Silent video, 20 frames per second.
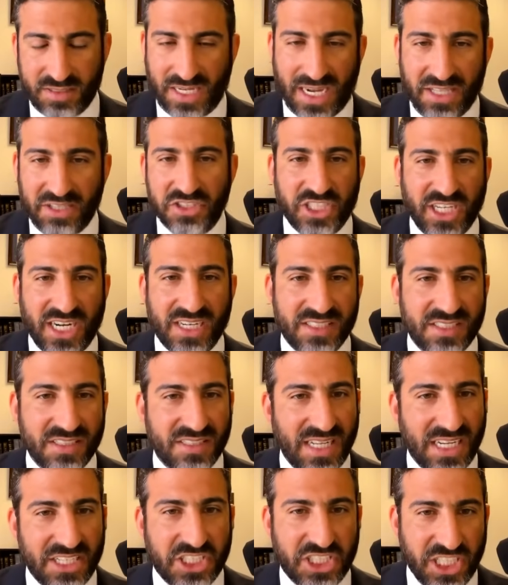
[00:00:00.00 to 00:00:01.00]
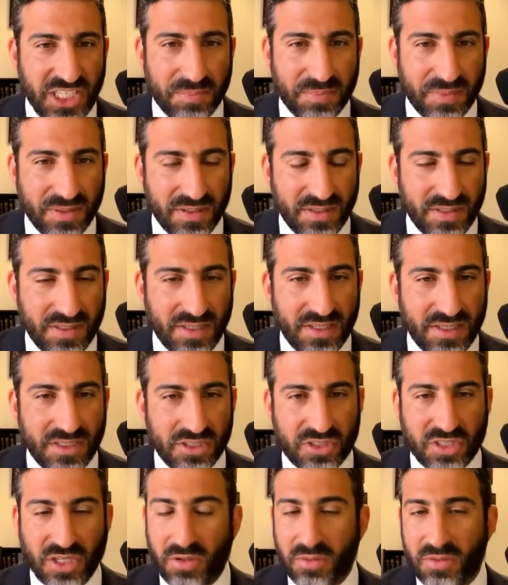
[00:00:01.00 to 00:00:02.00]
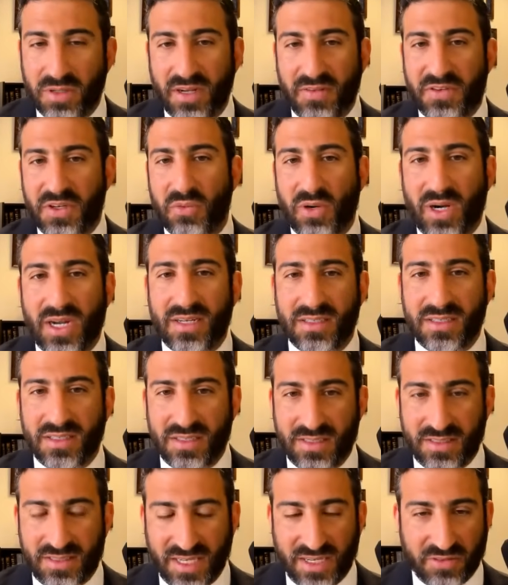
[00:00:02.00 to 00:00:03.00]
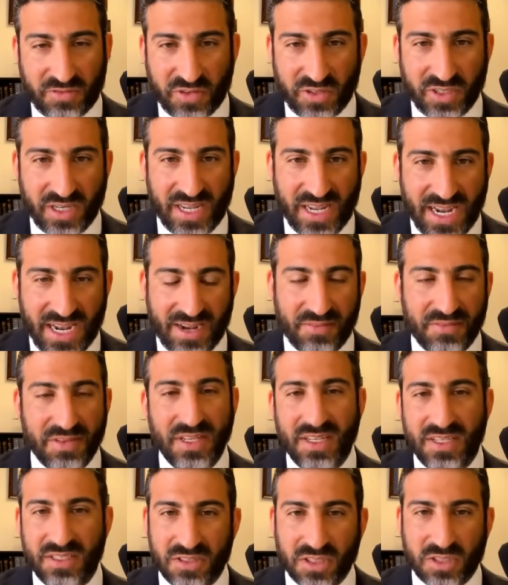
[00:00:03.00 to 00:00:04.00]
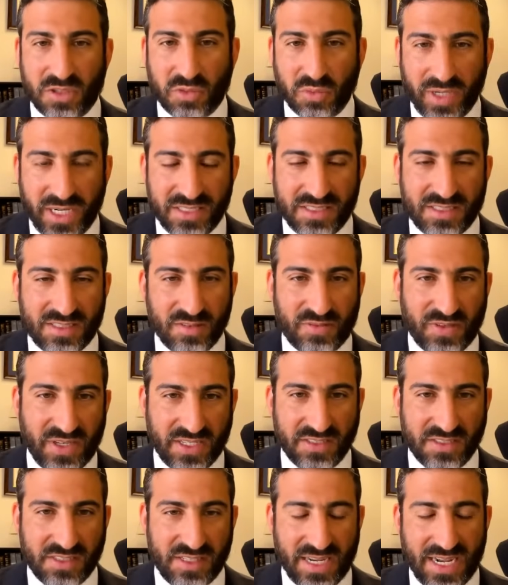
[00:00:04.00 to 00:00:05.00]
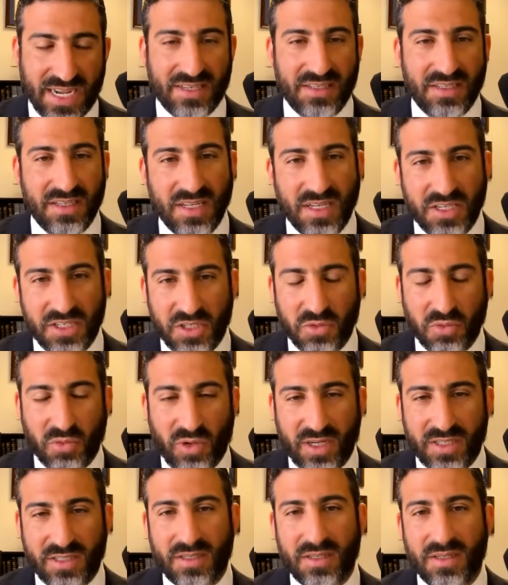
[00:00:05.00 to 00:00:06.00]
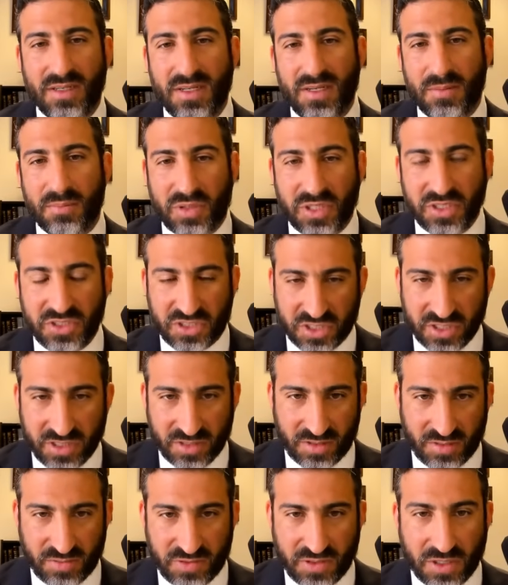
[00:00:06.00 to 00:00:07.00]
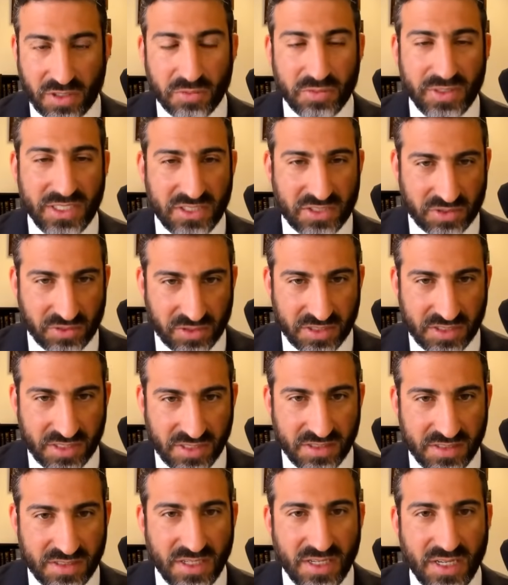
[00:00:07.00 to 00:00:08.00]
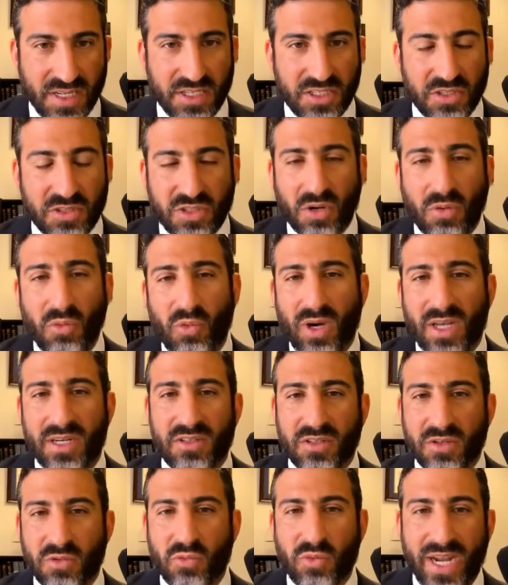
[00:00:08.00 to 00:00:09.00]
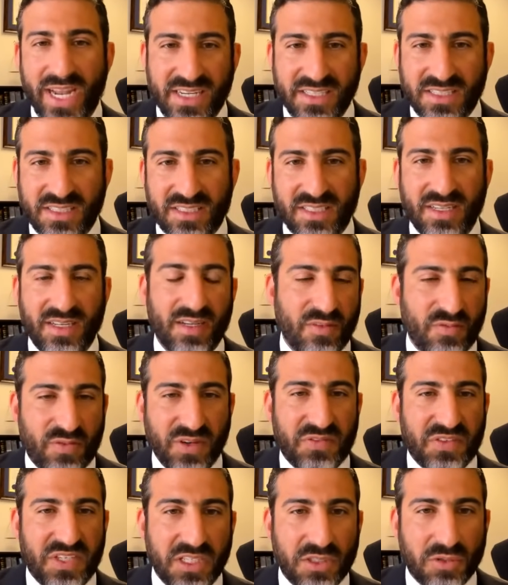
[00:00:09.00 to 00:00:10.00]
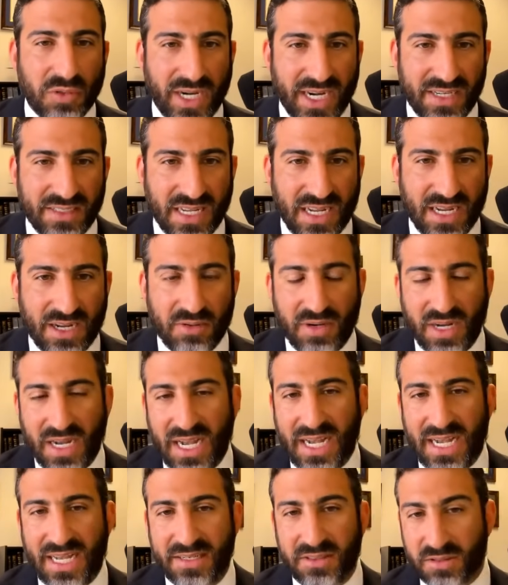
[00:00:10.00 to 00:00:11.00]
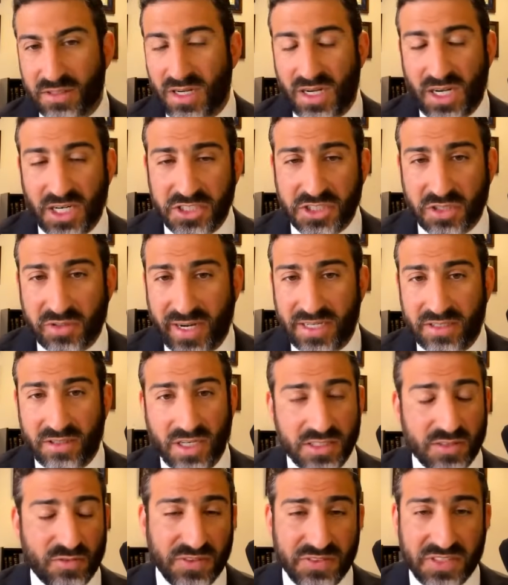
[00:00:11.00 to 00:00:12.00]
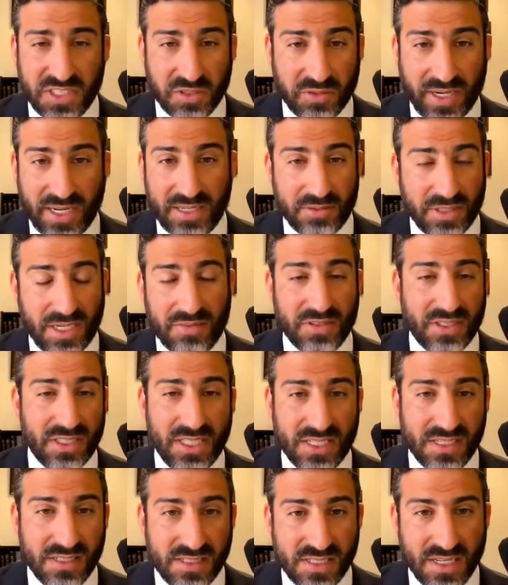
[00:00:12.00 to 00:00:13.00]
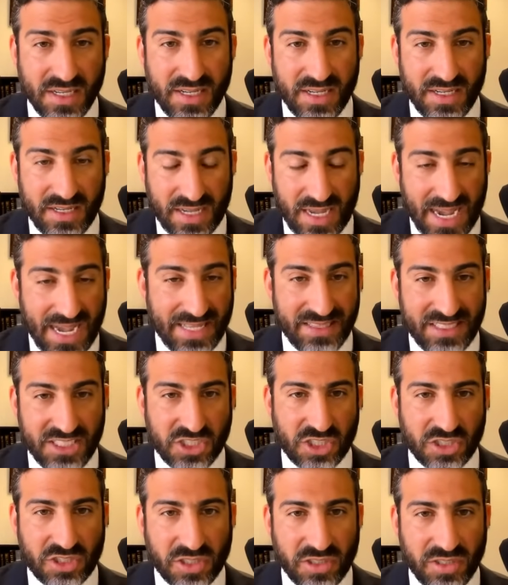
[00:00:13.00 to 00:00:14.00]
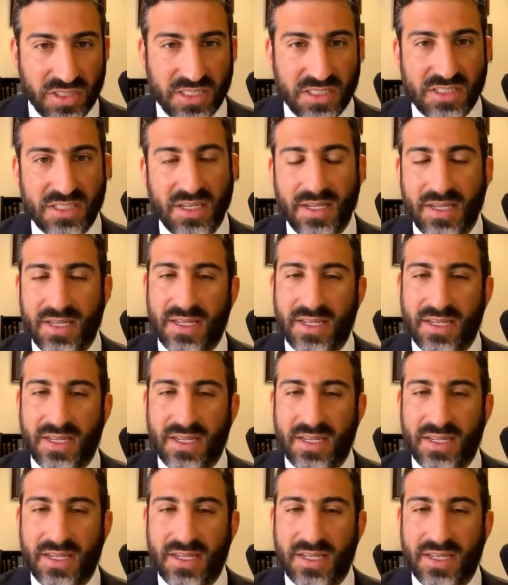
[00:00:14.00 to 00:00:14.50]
Alan Jackson's not cheap. So if you want to, for her to have the greatest defense, and you want to preserve her resources, you don't want her to waste fifty grand now on, or one hundred grand or one hundred fifty grand or whatever it is, on these attorneys